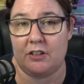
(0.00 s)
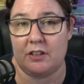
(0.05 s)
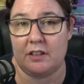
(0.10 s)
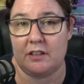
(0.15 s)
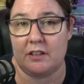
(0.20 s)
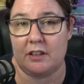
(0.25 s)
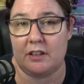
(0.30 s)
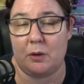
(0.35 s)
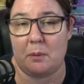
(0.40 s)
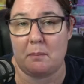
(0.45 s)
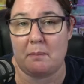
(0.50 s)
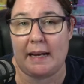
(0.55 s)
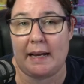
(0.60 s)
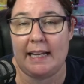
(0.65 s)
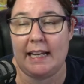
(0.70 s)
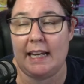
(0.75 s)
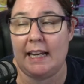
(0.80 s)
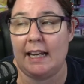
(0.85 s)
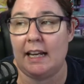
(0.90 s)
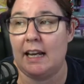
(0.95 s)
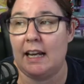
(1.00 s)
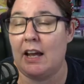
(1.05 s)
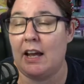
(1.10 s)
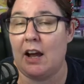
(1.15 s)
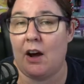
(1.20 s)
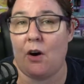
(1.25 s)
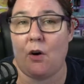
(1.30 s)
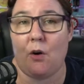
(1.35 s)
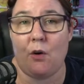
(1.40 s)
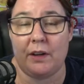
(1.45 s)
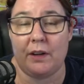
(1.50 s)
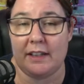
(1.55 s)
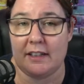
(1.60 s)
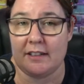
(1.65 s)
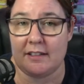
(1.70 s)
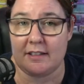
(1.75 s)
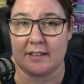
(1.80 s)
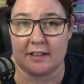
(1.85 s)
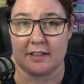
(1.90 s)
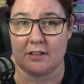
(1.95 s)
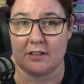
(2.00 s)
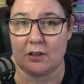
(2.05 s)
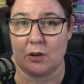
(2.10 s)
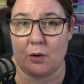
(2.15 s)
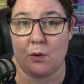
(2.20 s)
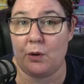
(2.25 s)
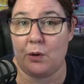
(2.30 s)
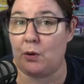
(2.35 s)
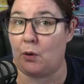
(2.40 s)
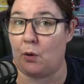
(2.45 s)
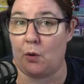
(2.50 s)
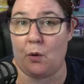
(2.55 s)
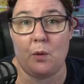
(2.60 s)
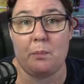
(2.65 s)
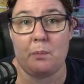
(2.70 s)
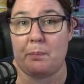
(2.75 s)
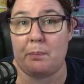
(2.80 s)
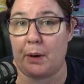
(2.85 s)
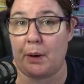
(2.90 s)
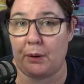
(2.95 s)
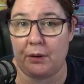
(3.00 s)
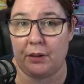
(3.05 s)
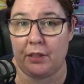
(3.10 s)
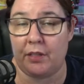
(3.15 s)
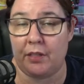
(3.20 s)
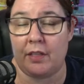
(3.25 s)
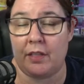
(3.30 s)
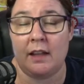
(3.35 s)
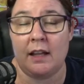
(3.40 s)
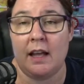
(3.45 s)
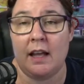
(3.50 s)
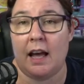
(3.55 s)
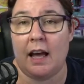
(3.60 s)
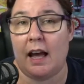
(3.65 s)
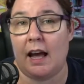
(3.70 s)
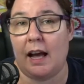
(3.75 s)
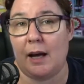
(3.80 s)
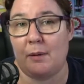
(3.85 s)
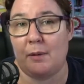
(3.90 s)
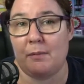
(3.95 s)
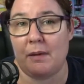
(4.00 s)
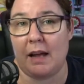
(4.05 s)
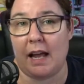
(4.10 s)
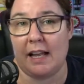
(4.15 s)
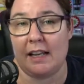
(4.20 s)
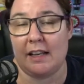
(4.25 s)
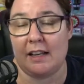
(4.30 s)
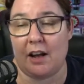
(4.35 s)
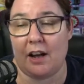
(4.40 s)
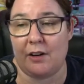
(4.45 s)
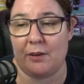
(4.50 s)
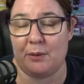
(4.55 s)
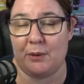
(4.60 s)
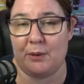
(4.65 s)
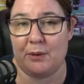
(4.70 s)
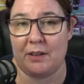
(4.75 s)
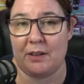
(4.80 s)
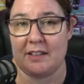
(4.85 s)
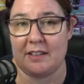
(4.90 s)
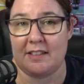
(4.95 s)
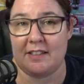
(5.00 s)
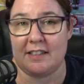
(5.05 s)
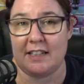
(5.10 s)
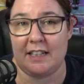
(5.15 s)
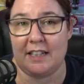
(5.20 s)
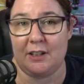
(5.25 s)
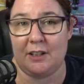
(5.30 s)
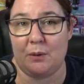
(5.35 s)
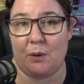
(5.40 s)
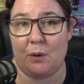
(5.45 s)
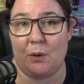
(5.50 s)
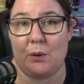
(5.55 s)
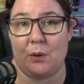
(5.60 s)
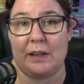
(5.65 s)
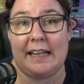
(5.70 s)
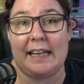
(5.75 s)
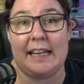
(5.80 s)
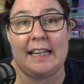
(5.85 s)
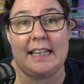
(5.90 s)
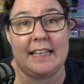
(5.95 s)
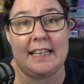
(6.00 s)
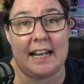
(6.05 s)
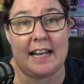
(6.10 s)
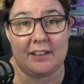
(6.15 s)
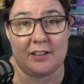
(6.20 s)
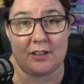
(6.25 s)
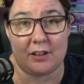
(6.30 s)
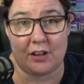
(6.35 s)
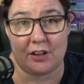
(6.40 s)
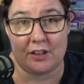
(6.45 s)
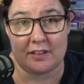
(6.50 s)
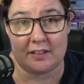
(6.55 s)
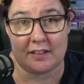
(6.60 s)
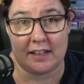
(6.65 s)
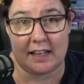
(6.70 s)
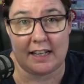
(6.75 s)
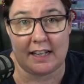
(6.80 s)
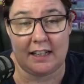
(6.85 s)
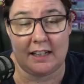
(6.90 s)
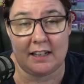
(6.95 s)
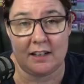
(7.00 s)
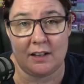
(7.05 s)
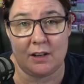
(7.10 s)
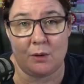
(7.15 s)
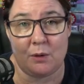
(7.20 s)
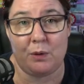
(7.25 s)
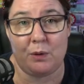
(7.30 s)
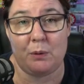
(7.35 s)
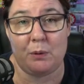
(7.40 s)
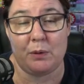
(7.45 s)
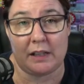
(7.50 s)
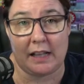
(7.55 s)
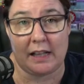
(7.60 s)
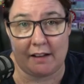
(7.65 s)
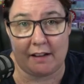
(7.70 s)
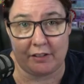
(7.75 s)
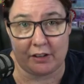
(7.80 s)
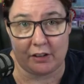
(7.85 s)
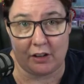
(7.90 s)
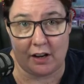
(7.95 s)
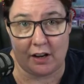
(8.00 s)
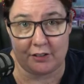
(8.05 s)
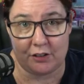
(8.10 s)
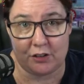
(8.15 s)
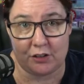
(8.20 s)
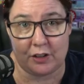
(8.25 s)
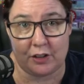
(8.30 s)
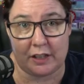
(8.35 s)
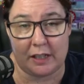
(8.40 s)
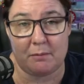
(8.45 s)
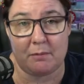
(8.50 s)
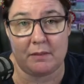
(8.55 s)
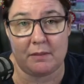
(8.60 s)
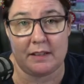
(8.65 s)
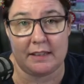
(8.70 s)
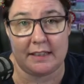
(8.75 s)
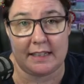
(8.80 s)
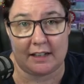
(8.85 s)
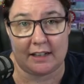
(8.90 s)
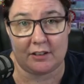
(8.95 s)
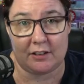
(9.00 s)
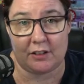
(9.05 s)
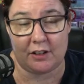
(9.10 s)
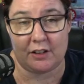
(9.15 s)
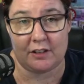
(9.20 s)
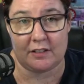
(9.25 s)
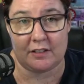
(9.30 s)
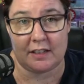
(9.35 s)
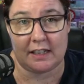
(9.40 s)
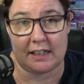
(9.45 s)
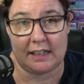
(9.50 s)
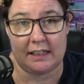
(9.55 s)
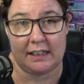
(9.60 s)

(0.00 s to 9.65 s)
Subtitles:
that you're making or in the Discord or both. And I will see you all here next Thursday. We will have a live stream next Thursday.